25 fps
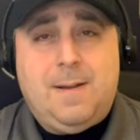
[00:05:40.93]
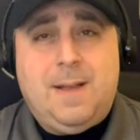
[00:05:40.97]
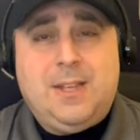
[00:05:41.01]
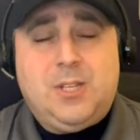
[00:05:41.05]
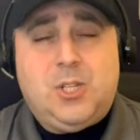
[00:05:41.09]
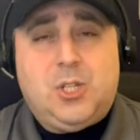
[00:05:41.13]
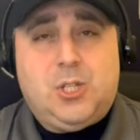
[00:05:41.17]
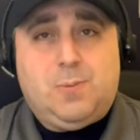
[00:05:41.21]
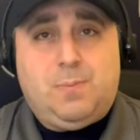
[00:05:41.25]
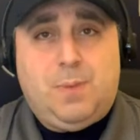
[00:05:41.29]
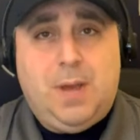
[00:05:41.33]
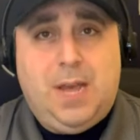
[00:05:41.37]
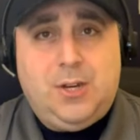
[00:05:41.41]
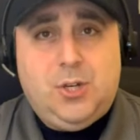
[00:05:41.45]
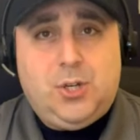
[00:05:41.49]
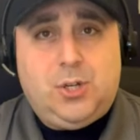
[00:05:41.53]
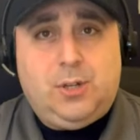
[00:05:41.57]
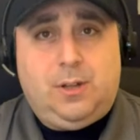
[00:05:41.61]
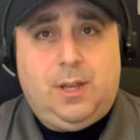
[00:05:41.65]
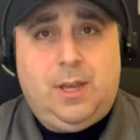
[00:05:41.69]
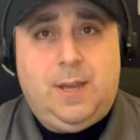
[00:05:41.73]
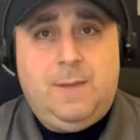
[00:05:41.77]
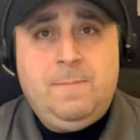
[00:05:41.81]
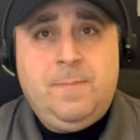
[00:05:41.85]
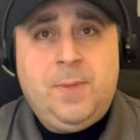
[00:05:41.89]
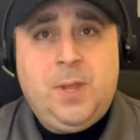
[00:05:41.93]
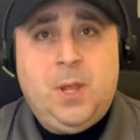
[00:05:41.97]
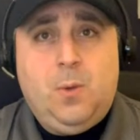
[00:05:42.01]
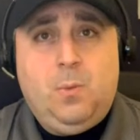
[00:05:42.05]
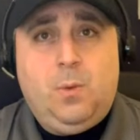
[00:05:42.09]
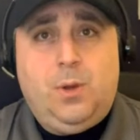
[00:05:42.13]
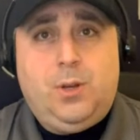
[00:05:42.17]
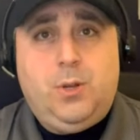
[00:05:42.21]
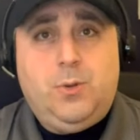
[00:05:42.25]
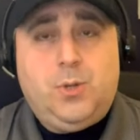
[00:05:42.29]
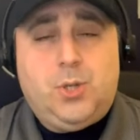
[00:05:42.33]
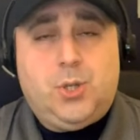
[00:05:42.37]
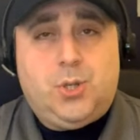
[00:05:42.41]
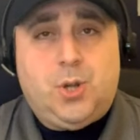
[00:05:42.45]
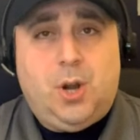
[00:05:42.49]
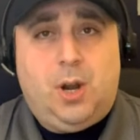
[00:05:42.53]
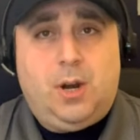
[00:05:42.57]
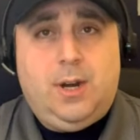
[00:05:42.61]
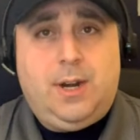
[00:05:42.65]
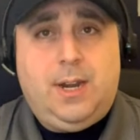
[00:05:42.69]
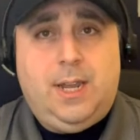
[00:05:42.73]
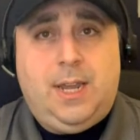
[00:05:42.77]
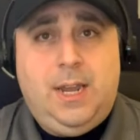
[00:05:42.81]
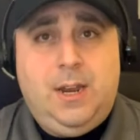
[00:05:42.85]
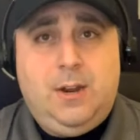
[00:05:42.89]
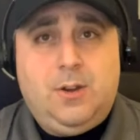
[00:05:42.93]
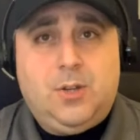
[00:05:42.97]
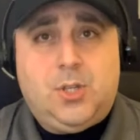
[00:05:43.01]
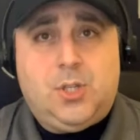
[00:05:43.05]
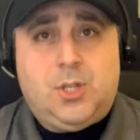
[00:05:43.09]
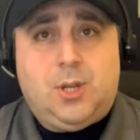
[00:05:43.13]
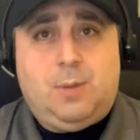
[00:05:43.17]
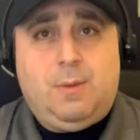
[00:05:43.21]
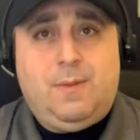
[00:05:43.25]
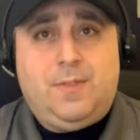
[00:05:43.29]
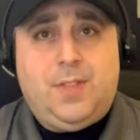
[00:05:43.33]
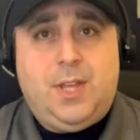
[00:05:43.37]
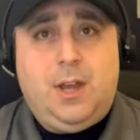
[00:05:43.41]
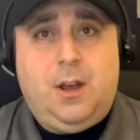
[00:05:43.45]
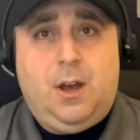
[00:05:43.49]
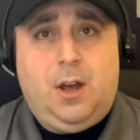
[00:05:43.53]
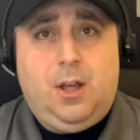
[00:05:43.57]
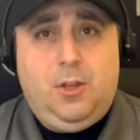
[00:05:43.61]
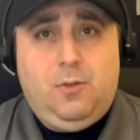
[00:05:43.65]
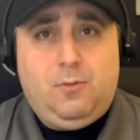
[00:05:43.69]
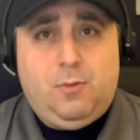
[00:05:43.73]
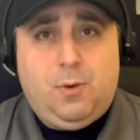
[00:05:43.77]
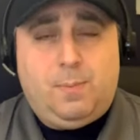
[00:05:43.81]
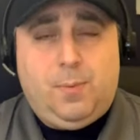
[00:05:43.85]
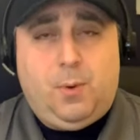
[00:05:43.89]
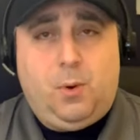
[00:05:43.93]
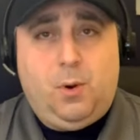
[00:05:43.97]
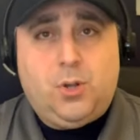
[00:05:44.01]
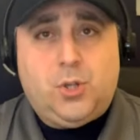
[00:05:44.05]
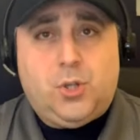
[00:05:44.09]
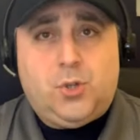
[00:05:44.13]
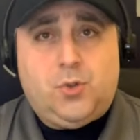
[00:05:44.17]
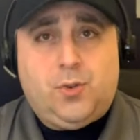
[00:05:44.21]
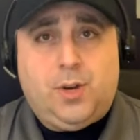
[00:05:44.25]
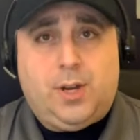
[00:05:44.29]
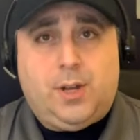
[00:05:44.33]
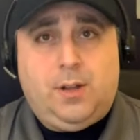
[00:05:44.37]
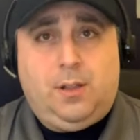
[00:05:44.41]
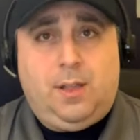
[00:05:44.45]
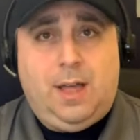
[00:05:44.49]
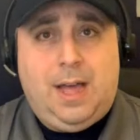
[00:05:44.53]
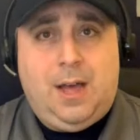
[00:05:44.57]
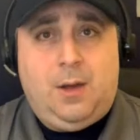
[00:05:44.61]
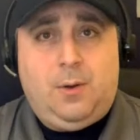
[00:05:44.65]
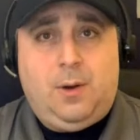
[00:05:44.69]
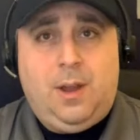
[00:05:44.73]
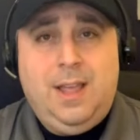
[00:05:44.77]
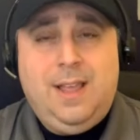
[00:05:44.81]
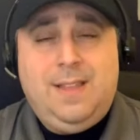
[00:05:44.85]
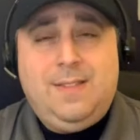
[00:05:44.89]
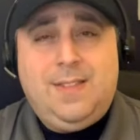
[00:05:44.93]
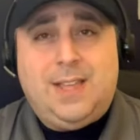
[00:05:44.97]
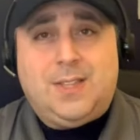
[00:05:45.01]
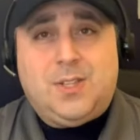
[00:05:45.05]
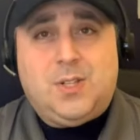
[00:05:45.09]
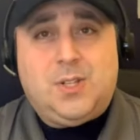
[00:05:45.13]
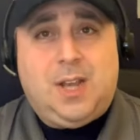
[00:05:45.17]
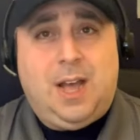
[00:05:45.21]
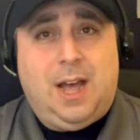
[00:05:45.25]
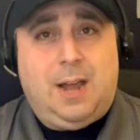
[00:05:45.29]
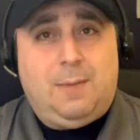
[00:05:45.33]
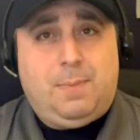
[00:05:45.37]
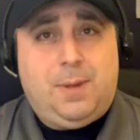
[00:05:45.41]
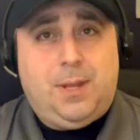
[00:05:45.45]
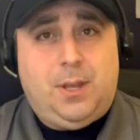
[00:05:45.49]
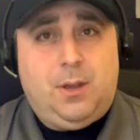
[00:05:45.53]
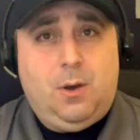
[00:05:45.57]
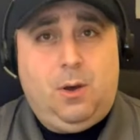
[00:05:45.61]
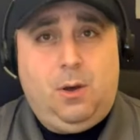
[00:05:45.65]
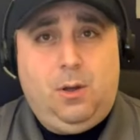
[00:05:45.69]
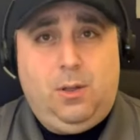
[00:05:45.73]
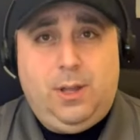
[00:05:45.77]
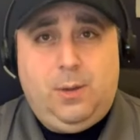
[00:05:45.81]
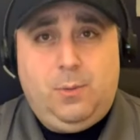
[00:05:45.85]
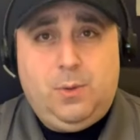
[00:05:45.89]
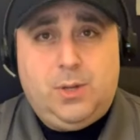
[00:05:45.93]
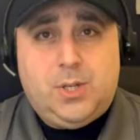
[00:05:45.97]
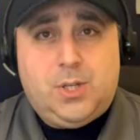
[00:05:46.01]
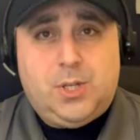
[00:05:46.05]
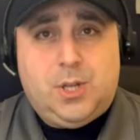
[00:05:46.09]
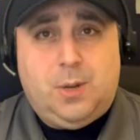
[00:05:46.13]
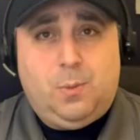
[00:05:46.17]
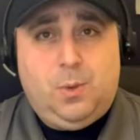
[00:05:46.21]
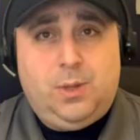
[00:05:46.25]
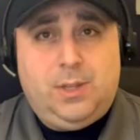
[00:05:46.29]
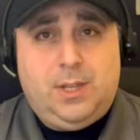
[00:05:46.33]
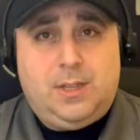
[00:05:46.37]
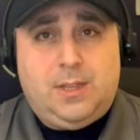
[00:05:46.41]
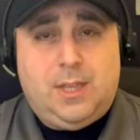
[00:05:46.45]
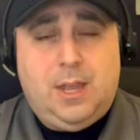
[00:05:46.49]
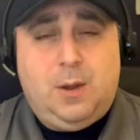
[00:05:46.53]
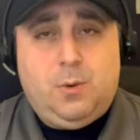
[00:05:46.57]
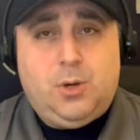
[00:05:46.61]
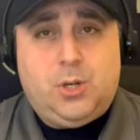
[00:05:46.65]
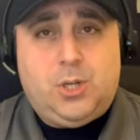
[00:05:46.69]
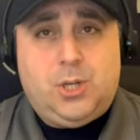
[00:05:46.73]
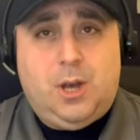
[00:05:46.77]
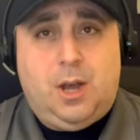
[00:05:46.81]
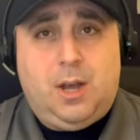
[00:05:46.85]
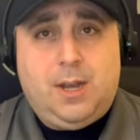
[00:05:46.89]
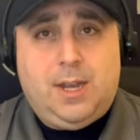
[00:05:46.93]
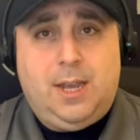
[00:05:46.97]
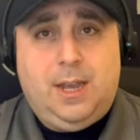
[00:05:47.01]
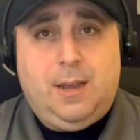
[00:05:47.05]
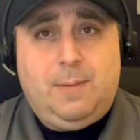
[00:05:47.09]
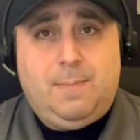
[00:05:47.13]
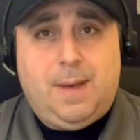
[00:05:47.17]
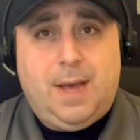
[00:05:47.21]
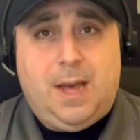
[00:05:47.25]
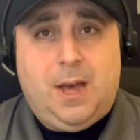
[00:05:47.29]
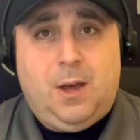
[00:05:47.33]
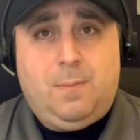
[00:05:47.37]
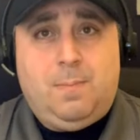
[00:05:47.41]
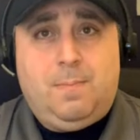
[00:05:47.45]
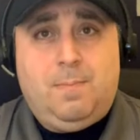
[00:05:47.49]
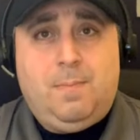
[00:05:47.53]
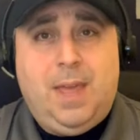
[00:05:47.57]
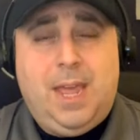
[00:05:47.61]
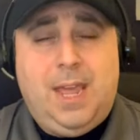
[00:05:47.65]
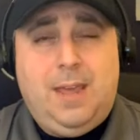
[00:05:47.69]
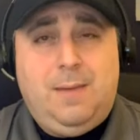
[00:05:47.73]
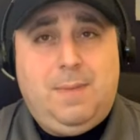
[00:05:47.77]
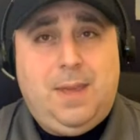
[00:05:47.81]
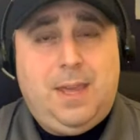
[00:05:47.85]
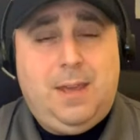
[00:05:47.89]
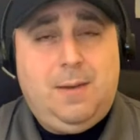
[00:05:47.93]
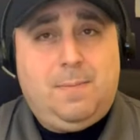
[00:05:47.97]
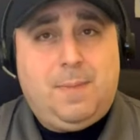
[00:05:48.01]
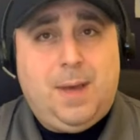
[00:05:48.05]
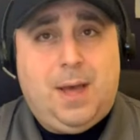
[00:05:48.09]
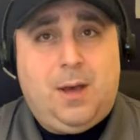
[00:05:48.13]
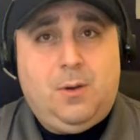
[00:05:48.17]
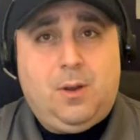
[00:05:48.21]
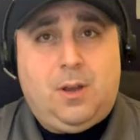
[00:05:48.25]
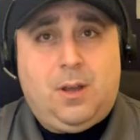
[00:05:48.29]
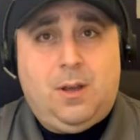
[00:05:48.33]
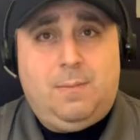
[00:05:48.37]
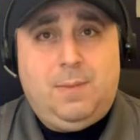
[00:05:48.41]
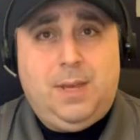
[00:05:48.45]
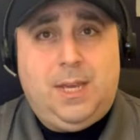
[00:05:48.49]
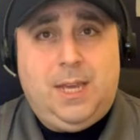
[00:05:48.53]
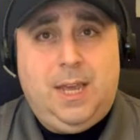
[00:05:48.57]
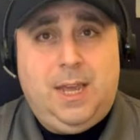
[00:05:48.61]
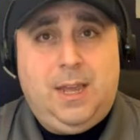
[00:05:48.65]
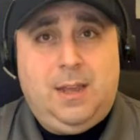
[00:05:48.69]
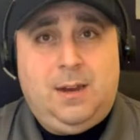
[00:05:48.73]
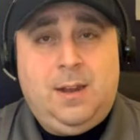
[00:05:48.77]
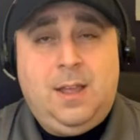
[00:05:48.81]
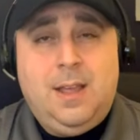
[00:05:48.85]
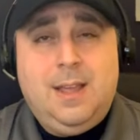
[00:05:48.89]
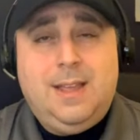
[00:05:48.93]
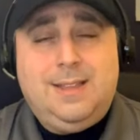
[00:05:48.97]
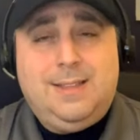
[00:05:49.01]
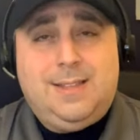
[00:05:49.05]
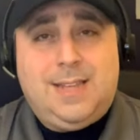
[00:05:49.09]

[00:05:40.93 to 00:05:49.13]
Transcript: especially when you started to hear some of the other reports trickle out that Scott Pioli was someone that they were talking about, maybe about coming in,